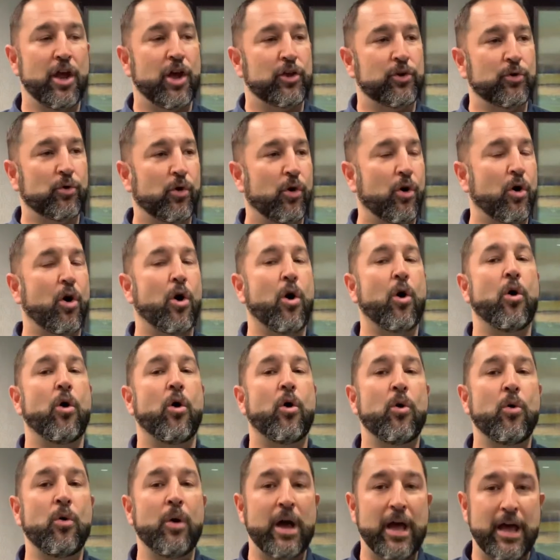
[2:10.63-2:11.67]
you'll
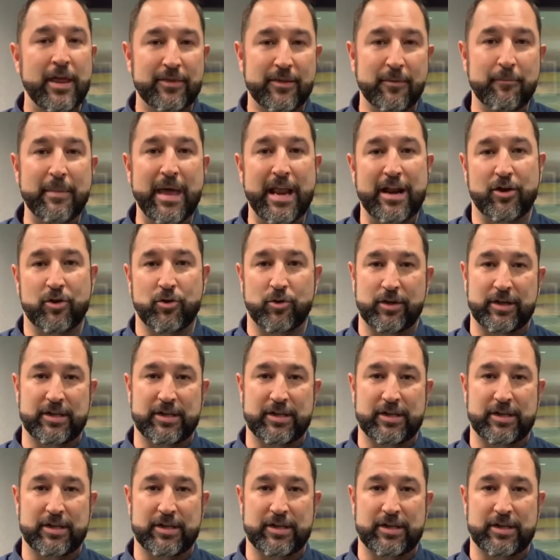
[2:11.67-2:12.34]
owe the medical